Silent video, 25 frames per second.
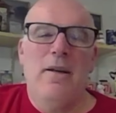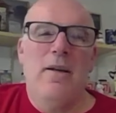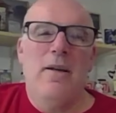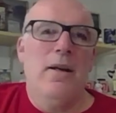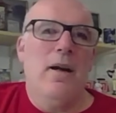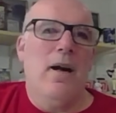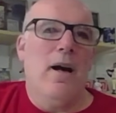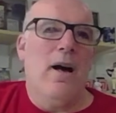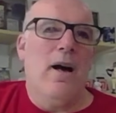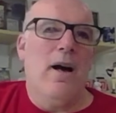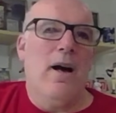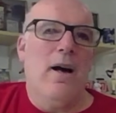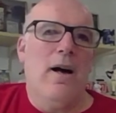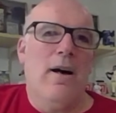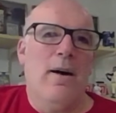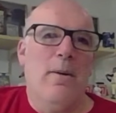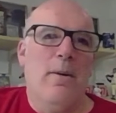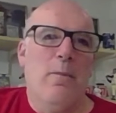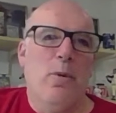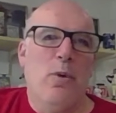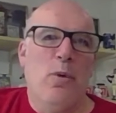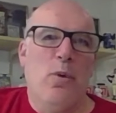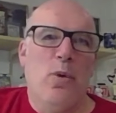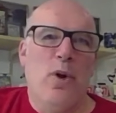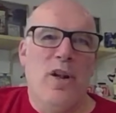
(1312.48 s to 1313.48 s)

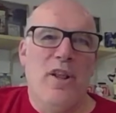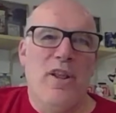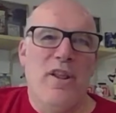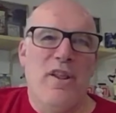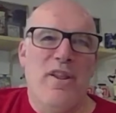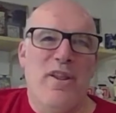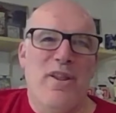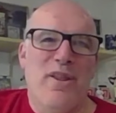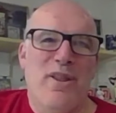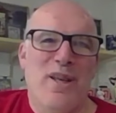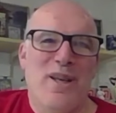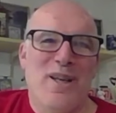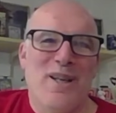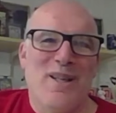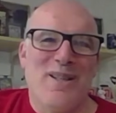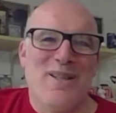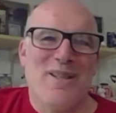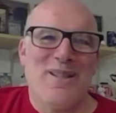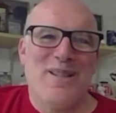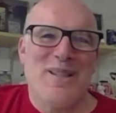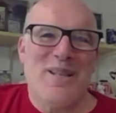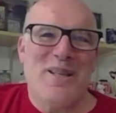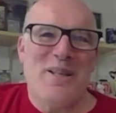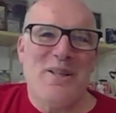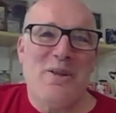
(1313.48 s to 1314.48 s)
One of the
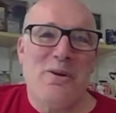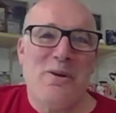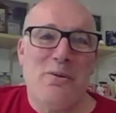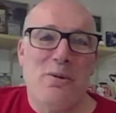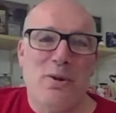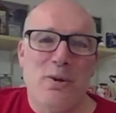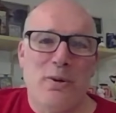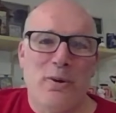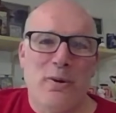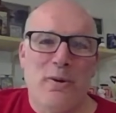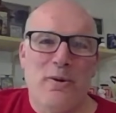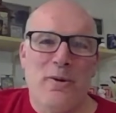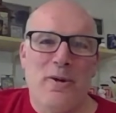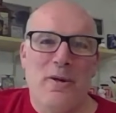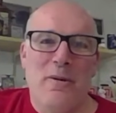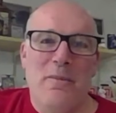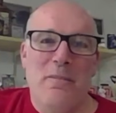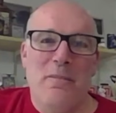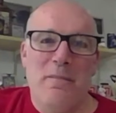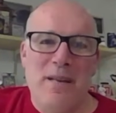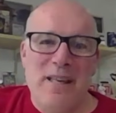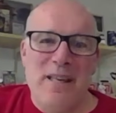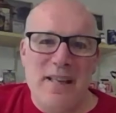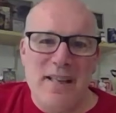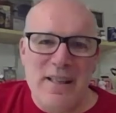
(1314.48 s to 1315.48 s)
things you learn
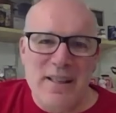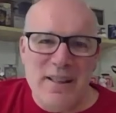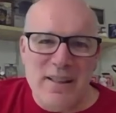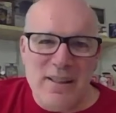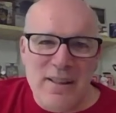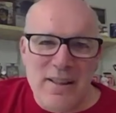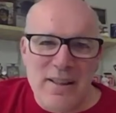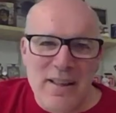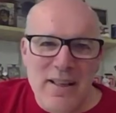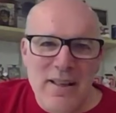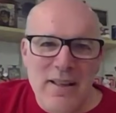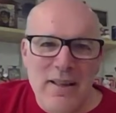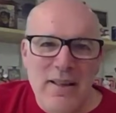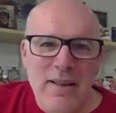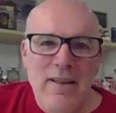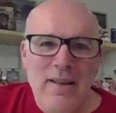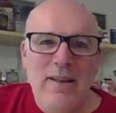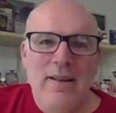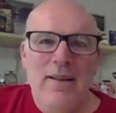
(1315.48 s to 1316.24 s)
immediately